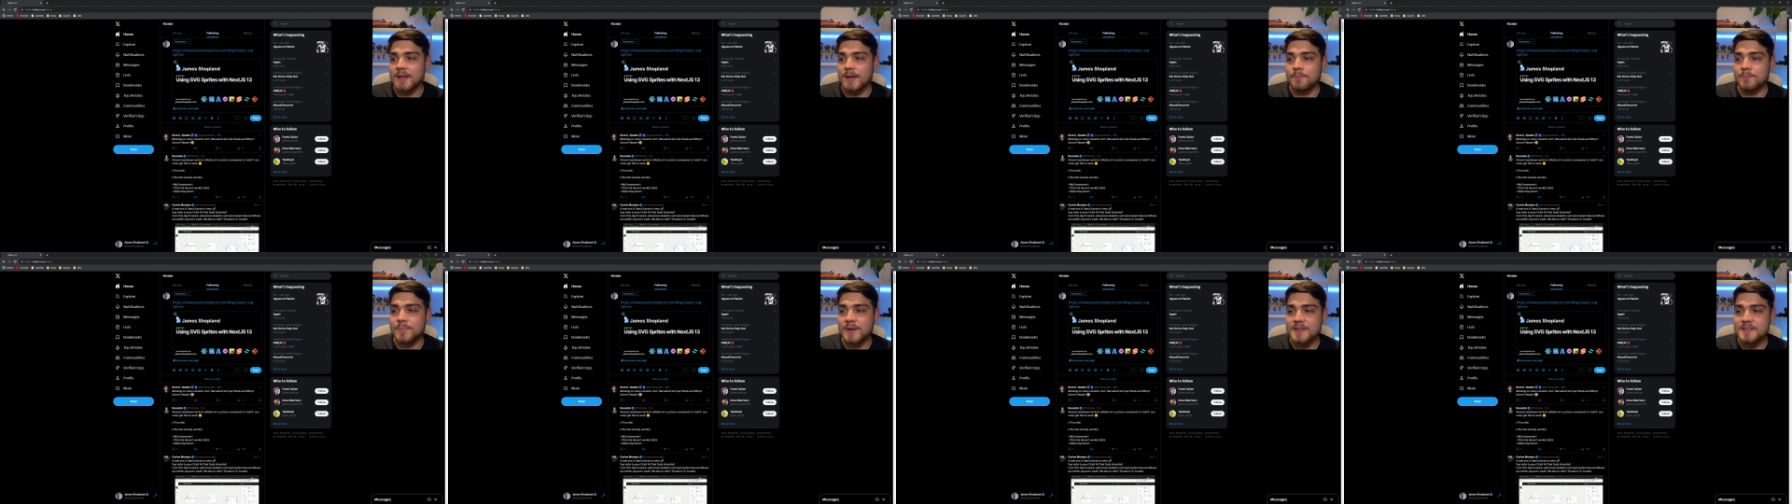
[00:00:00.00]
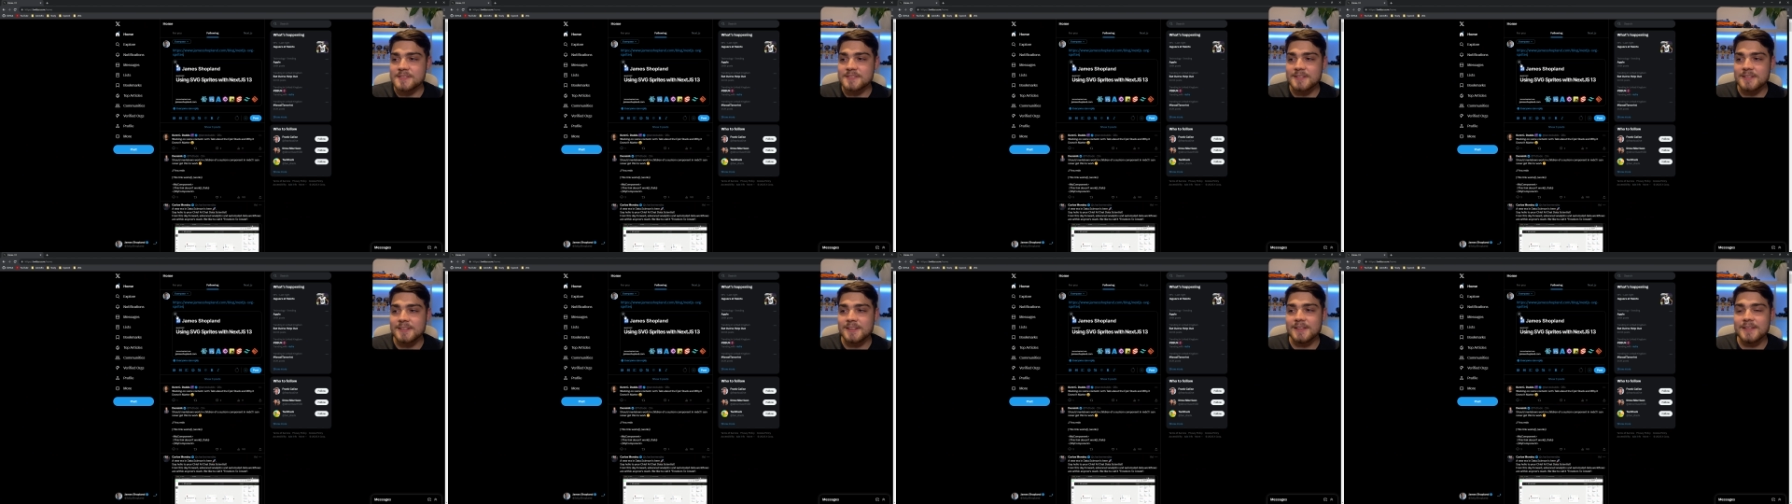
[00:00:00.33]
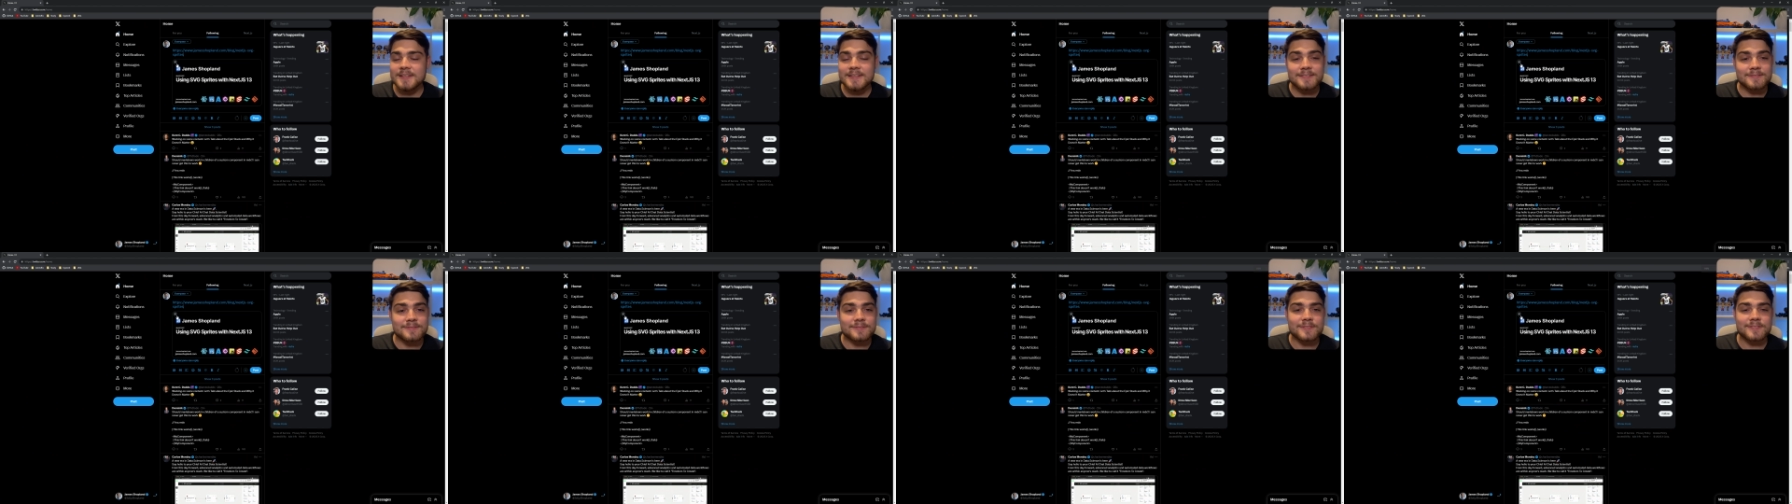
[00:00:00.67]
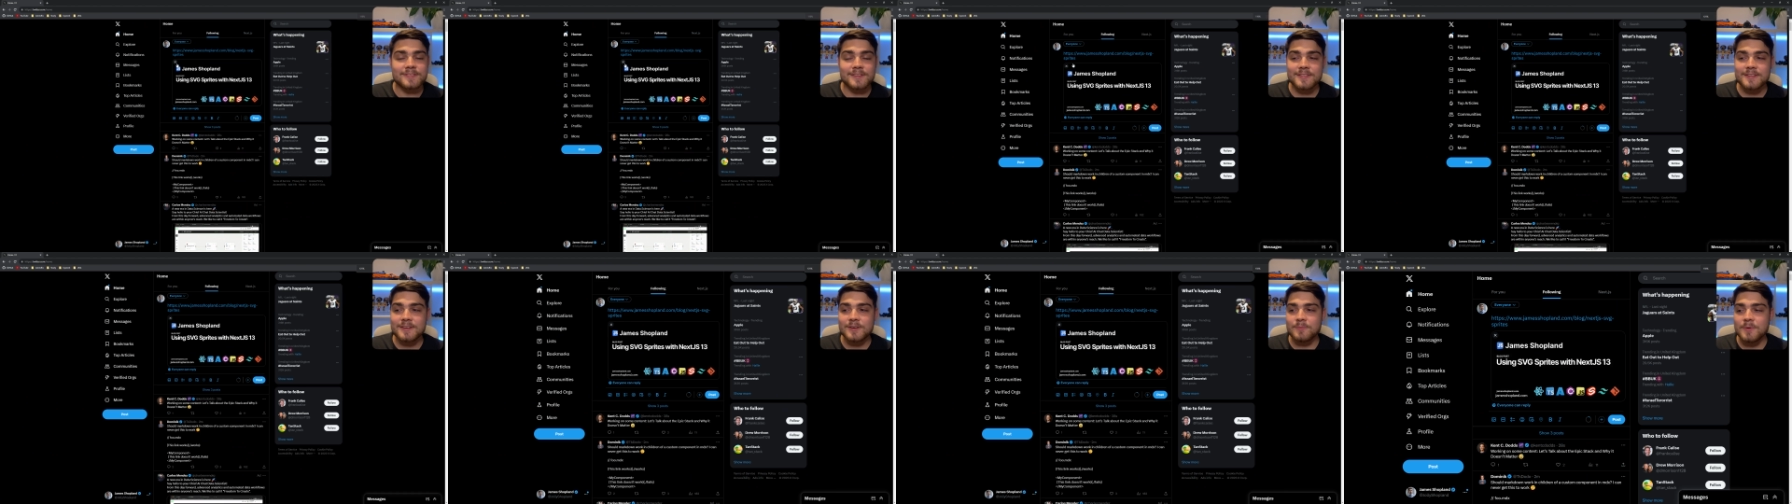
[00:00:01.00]
and paste in a link for
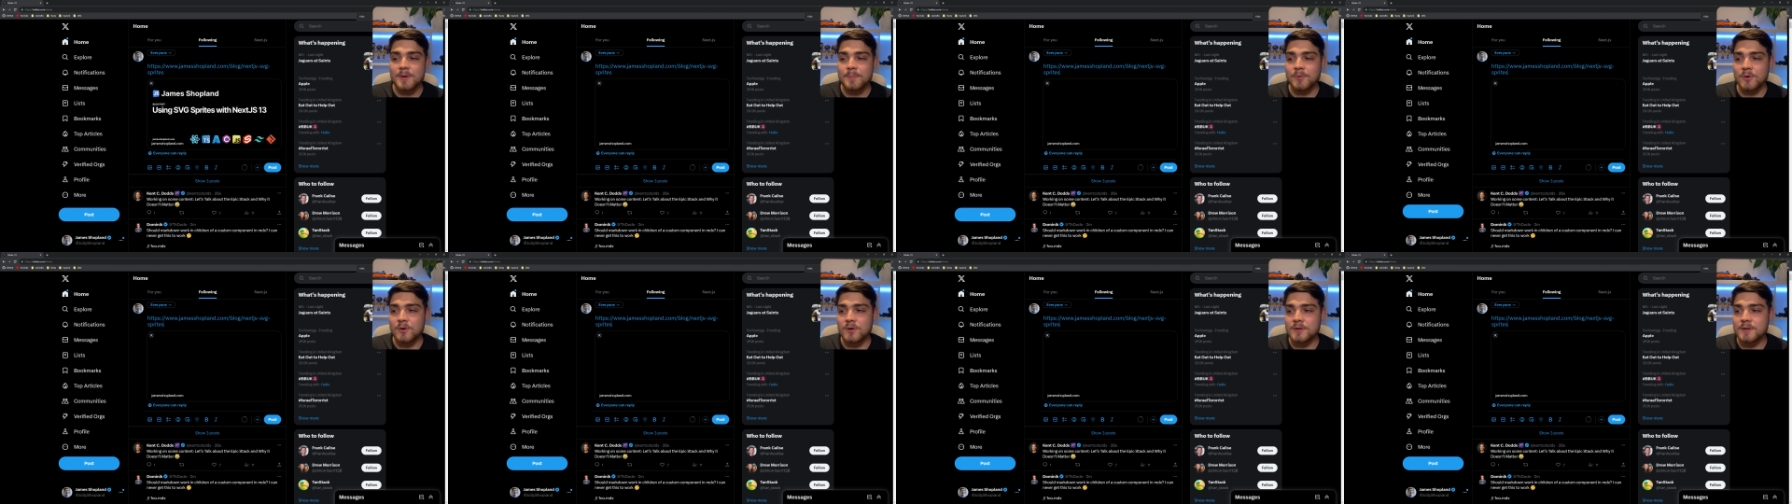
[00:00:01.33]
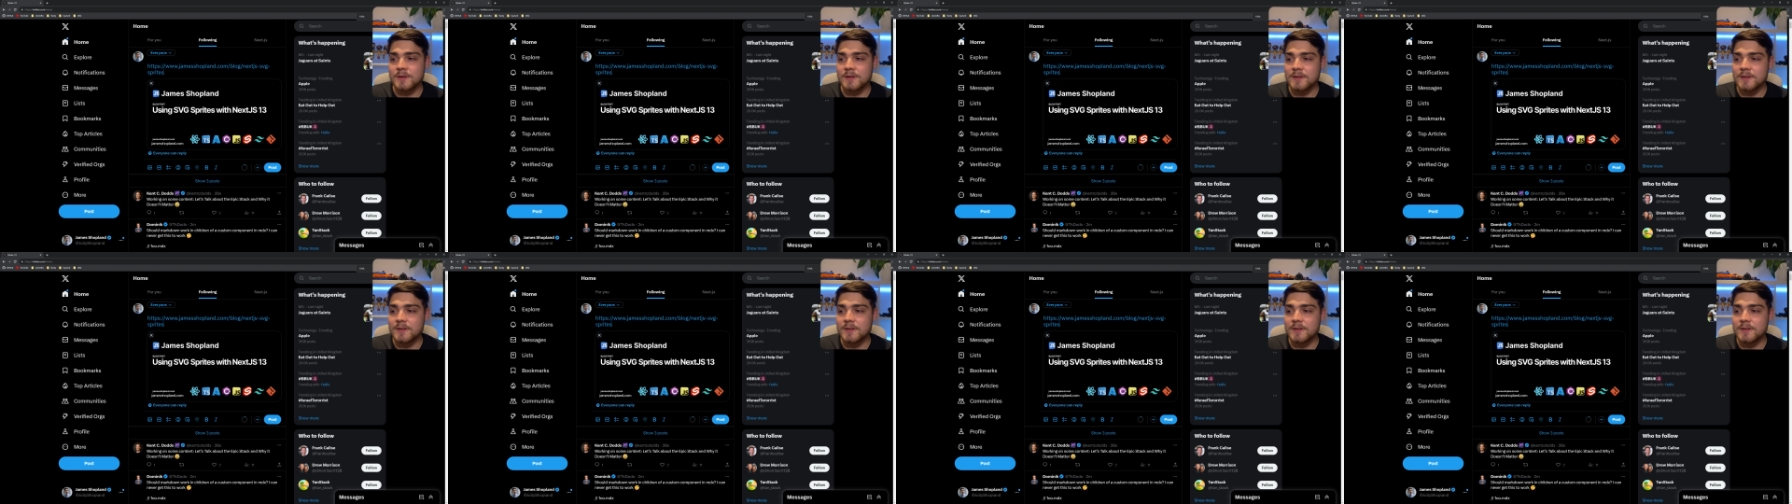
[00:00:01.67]
something on my blog,